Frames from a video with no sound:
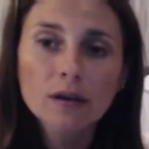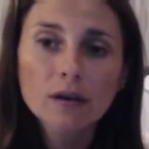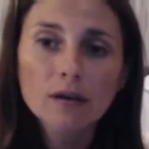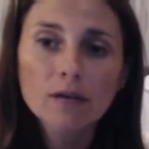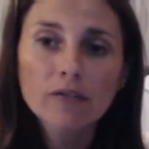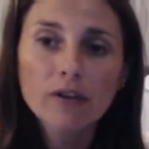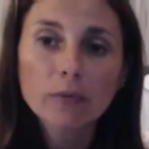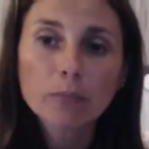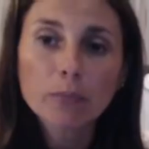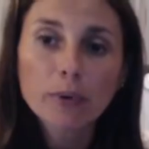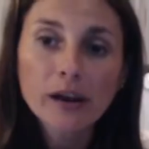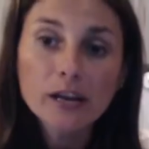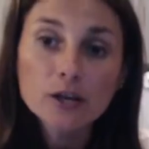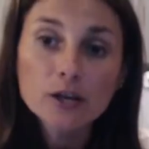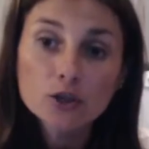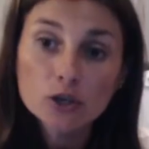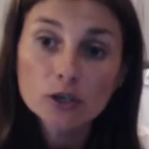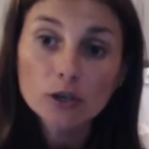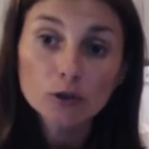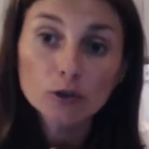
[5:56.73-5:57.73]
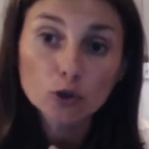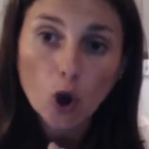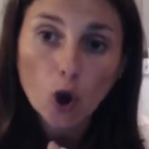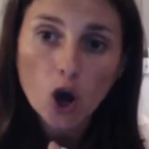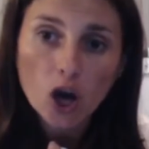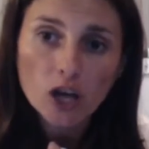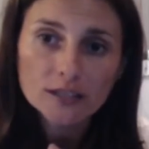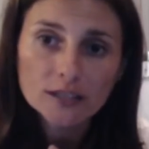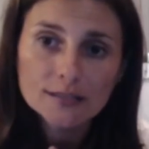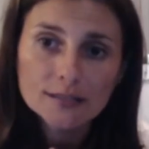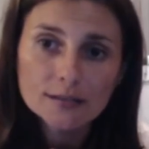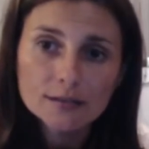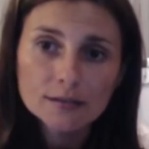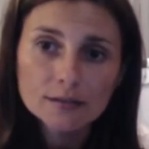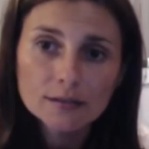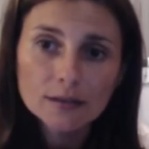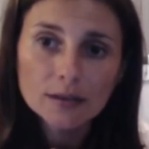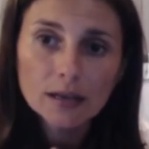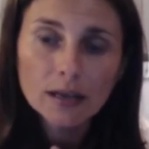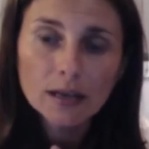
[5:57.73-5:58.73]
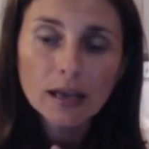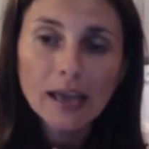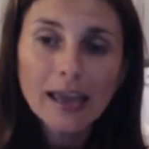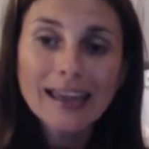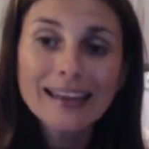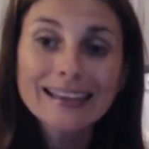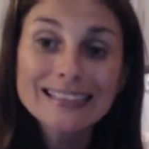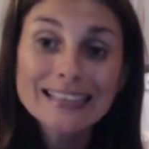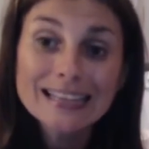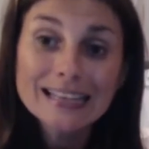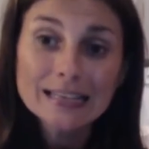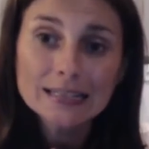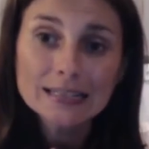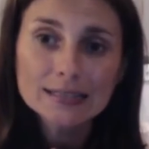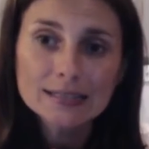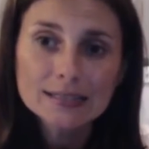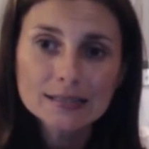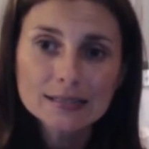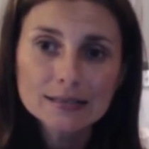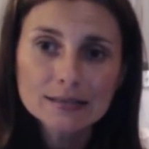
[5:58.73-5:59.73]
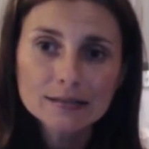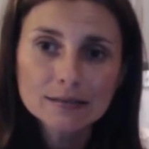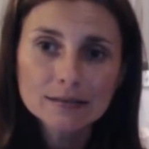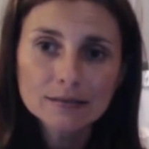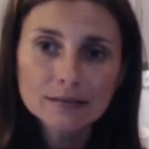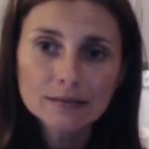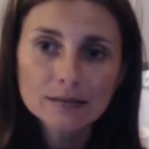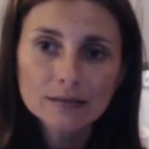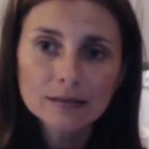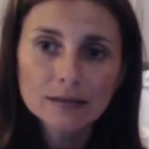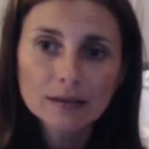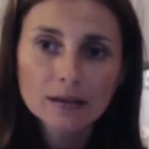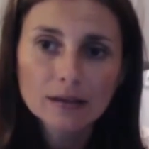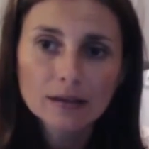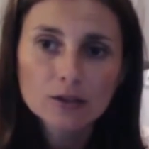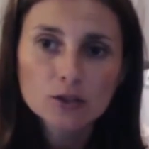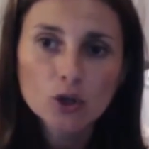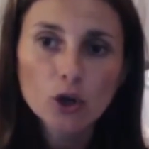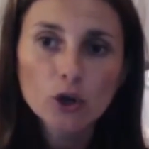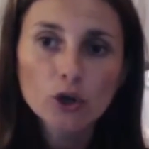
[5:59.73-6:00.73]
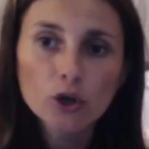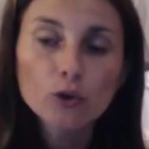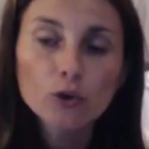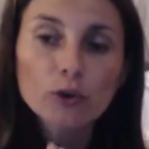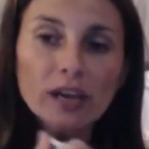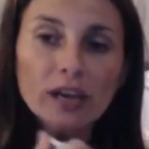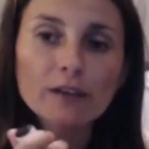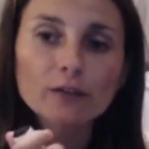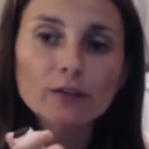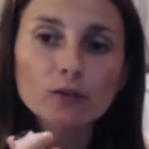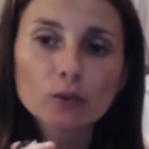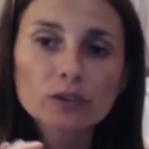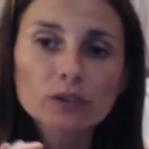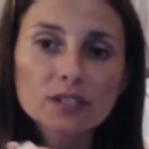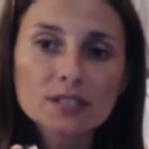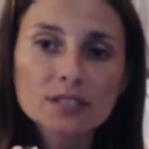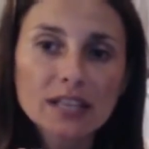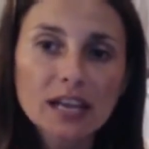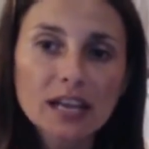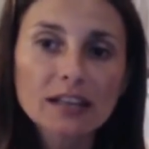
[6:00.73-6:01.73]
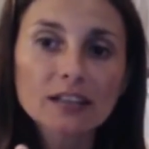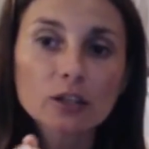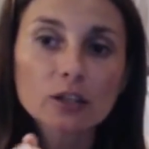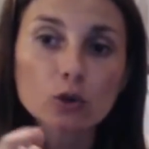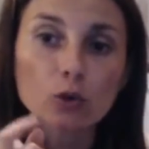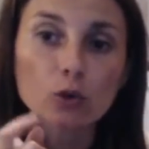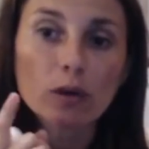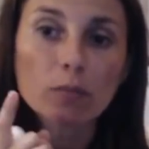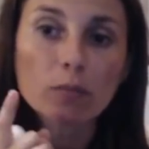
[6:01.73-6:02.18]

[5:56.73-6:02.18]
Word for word: vibrational thoughts, and deeds. So you have to understand that your